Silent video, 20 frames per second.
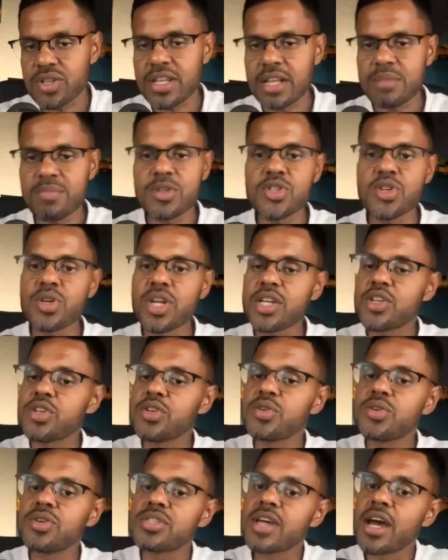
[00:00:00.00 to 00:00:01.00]
That means you need to
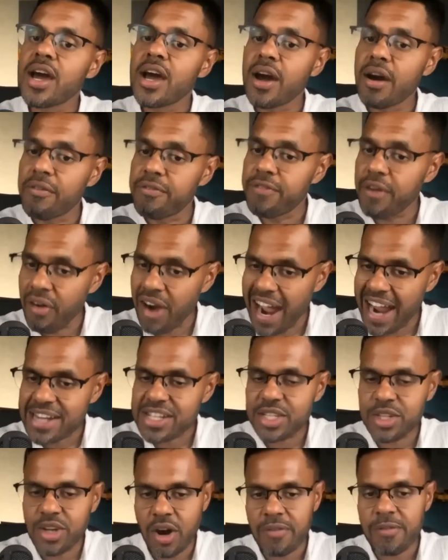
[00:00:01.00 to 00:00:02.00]
use a
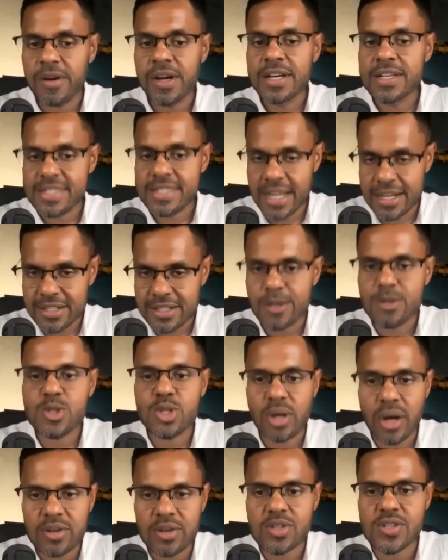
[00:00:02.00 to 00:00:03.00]
variety of sentence
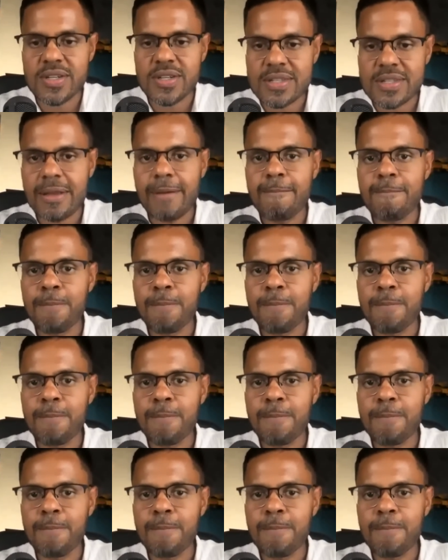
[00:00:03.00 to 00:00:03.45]
structures.